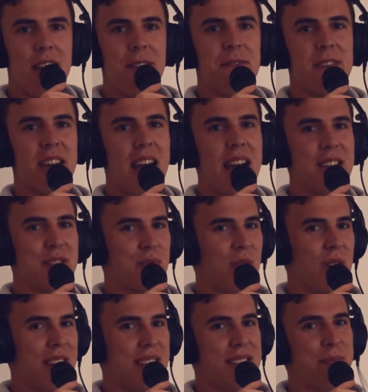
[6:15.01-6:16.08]
If you guys
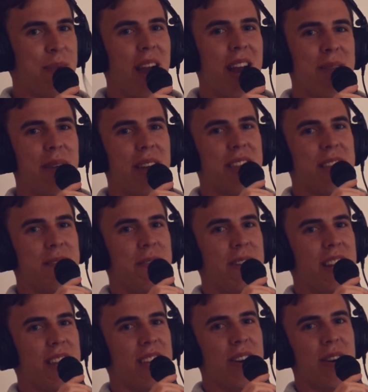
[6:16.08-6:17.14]
were inspired by this
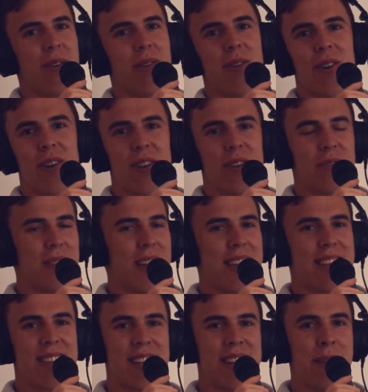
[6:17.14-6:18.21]
video, or you
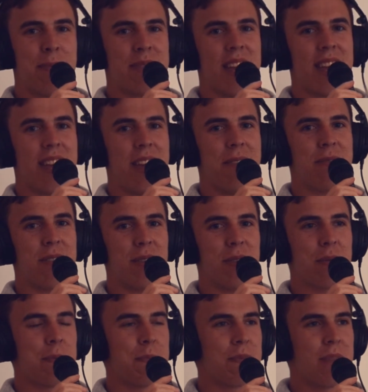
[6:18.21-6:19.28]
like the tips I gave
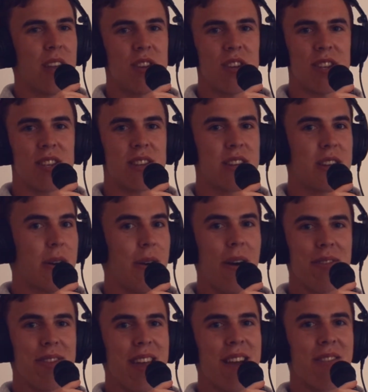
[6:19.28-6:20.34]
you, just go
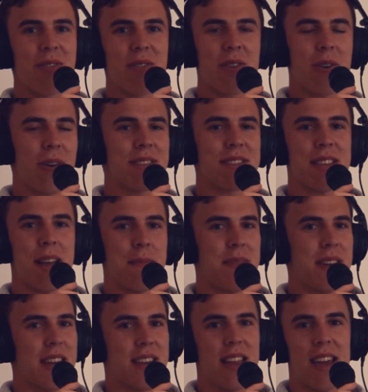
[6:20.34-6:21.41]
out there and record something.